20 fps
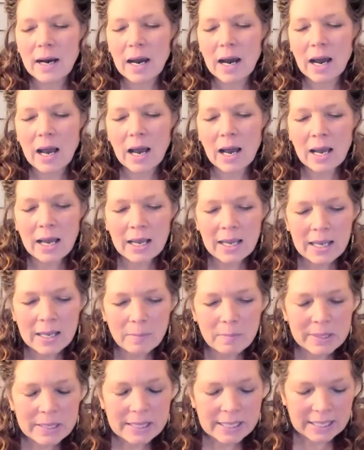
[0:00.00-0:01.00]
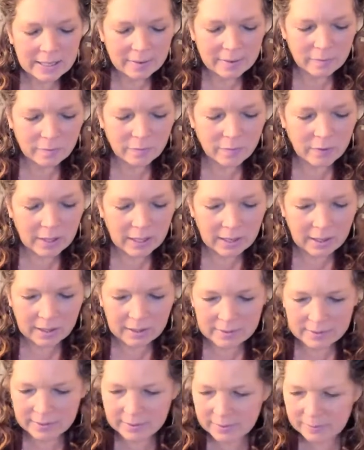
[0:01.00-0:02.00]
I believe
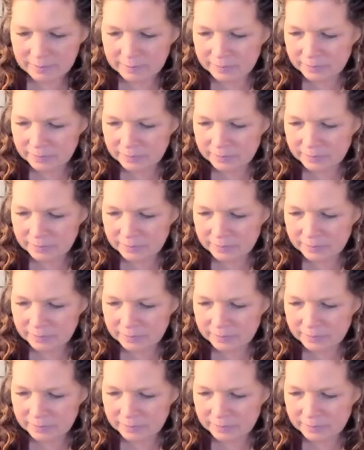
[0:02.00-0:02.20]
that